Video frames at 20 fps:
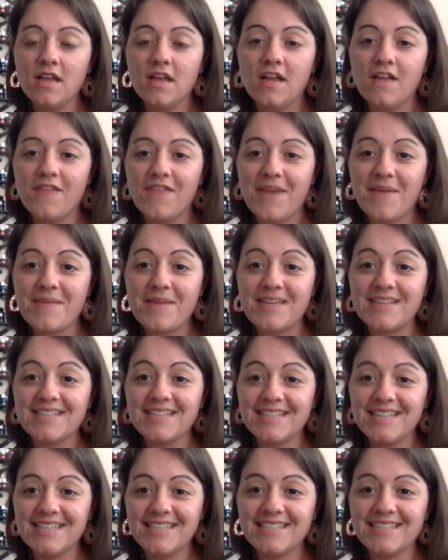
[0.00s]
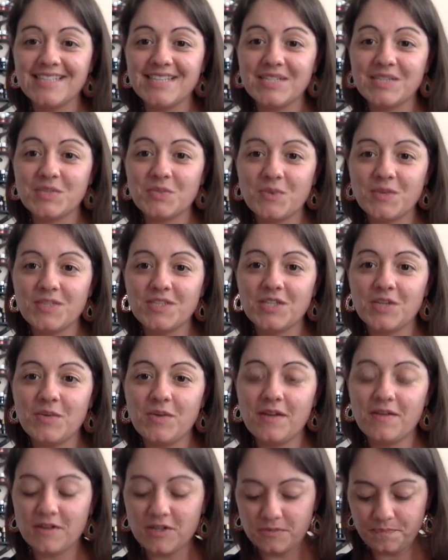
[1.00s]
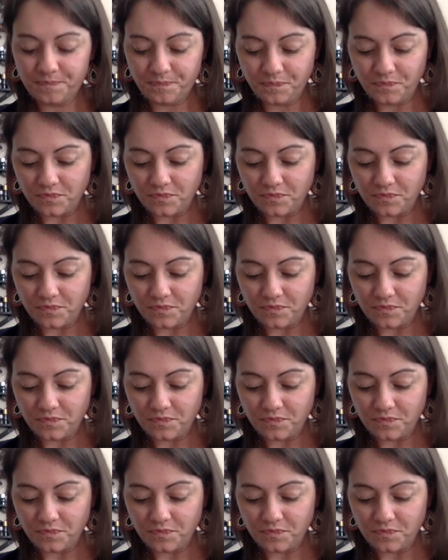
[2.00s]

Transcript: if that makes any sense whatsoever.